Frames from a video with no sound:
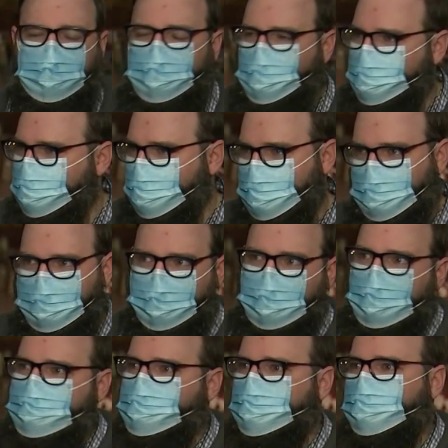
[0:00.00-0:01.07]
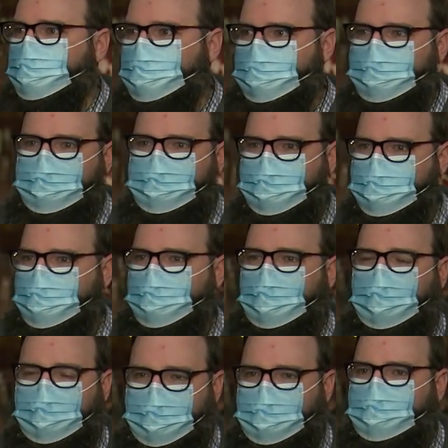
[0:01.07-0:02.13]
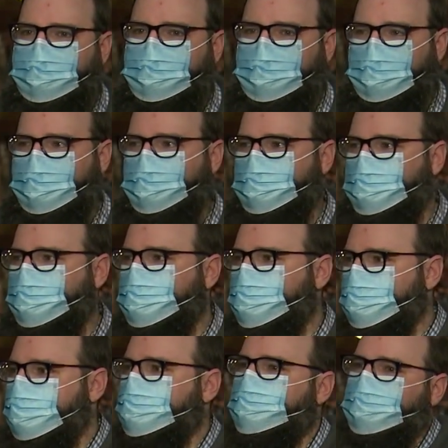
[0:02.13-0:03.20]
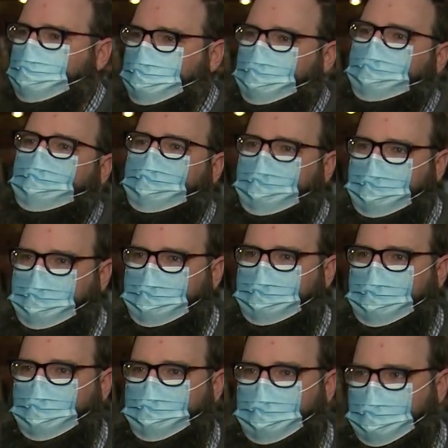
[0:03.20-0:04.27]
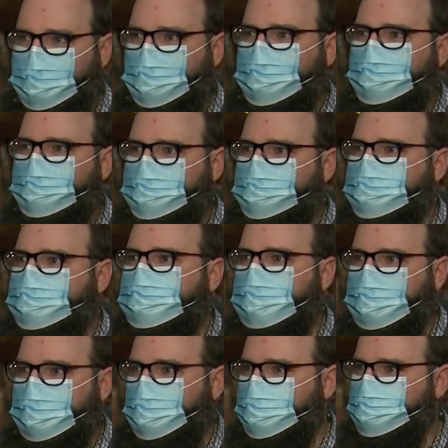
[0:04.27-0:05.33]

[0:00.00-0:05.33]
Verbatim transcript: move a lot of electrical just to make um, the main floor a better seating